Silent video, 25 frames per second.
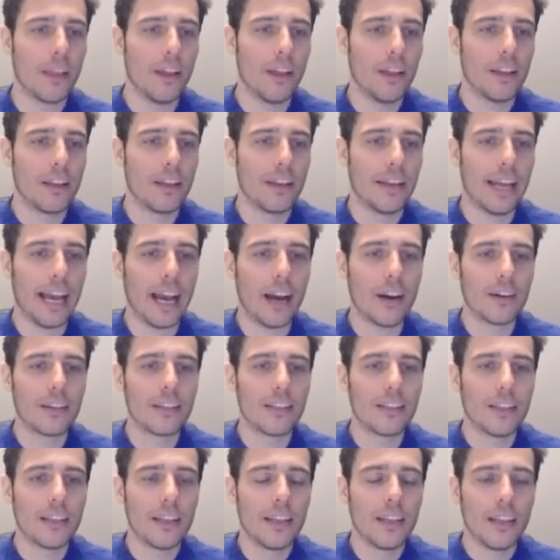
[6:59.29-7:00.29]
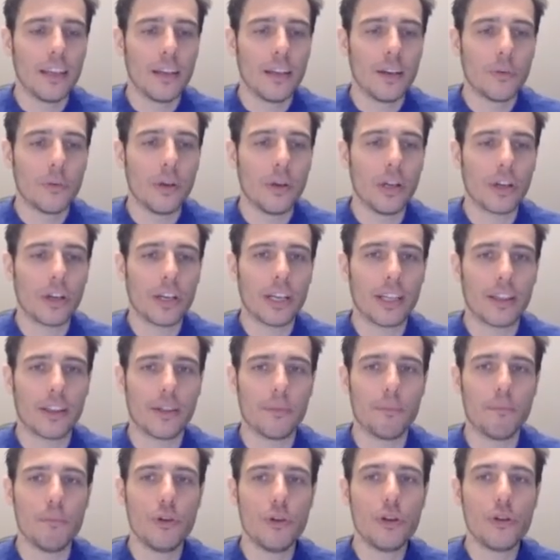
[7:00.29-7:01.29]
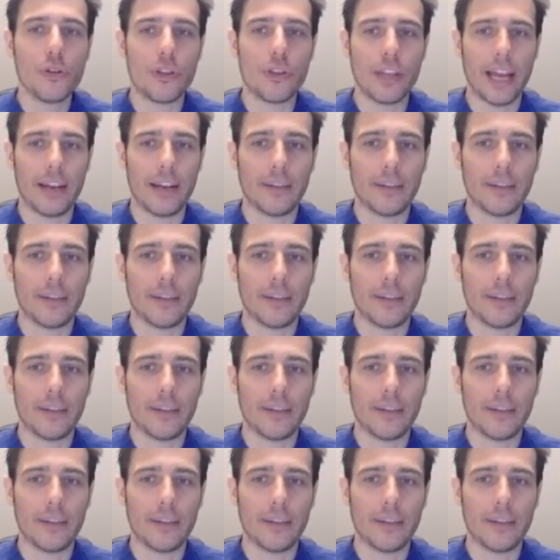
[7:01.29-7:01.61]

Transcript: Now, we look at the moon then,